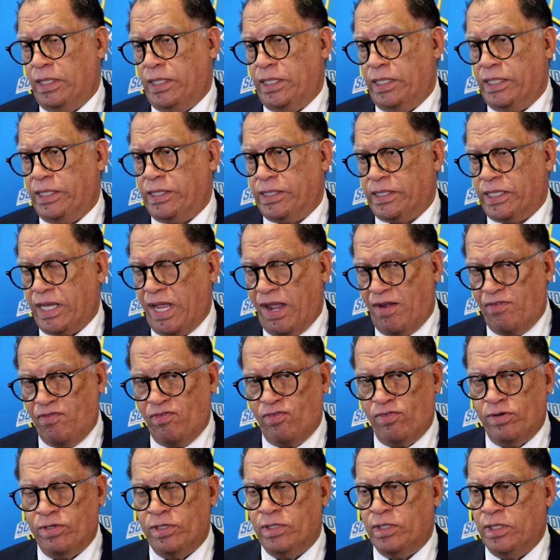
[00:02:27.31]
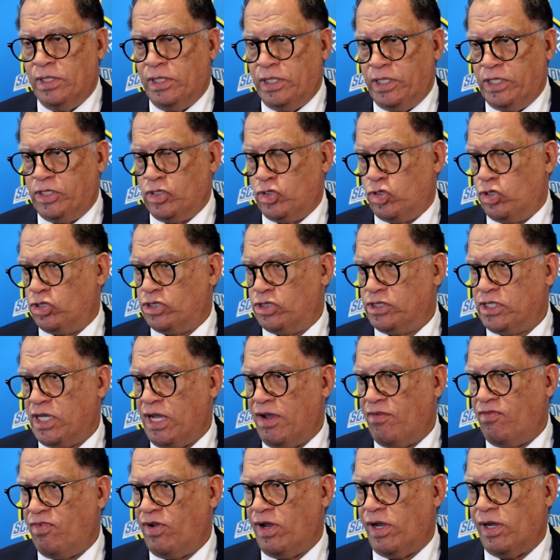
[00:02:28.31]
in CAF, in
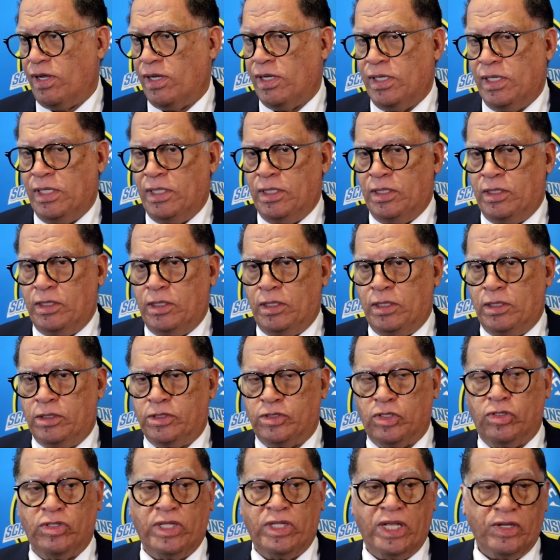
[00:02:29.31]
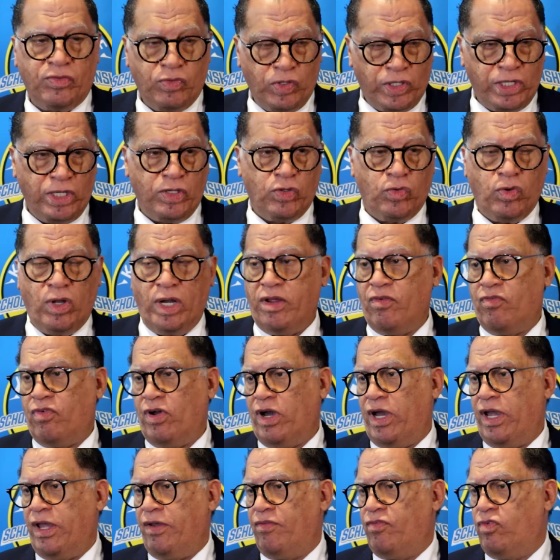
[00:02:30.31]
COSAFA, so that we can
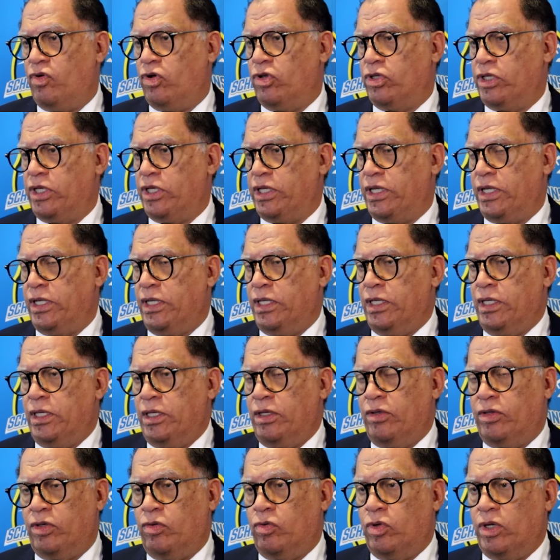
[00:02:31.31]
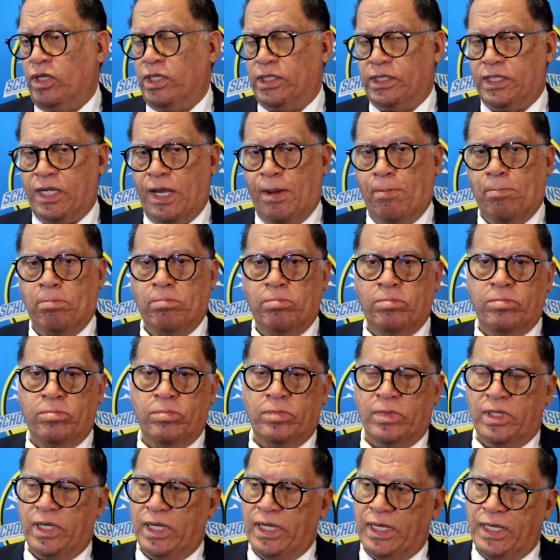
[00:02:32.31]
qualify for the World Cup.
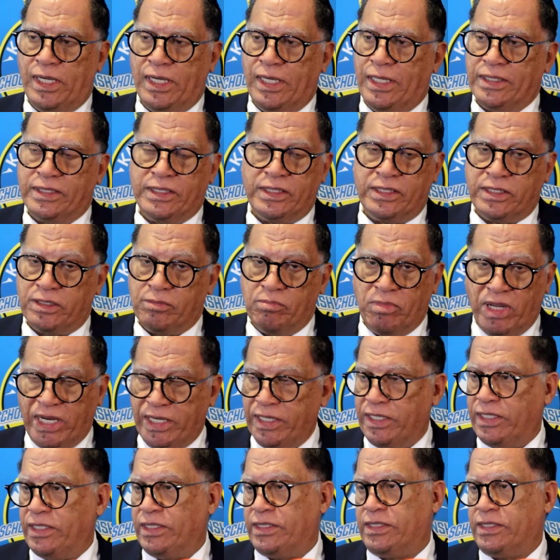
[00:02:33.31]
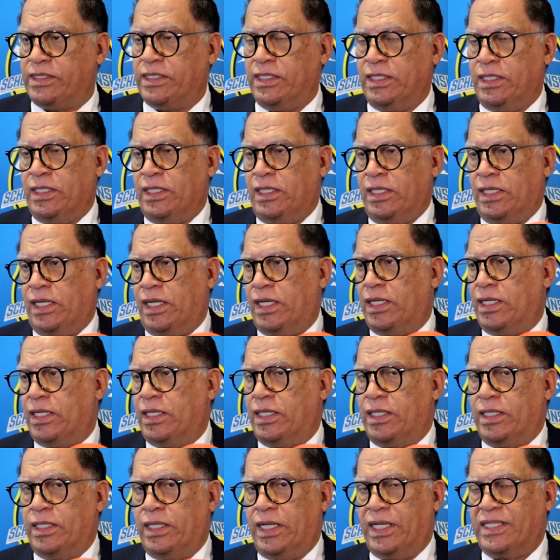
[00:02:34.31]
It's a tremendous,
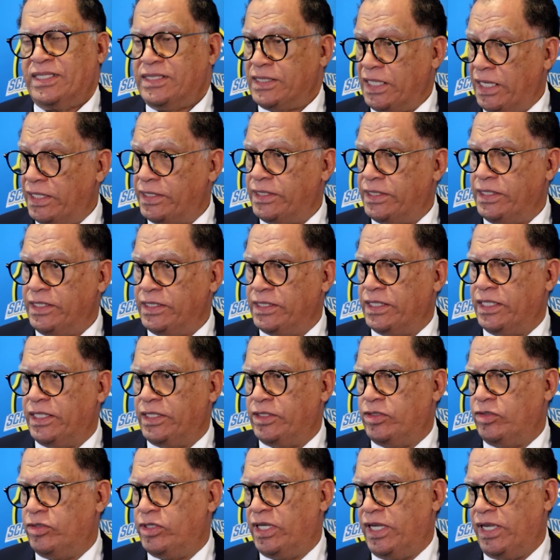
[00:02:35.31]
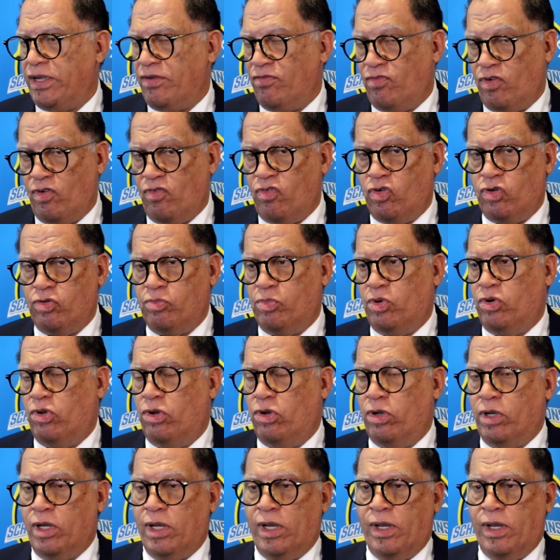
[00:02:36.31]
exciting day today for football.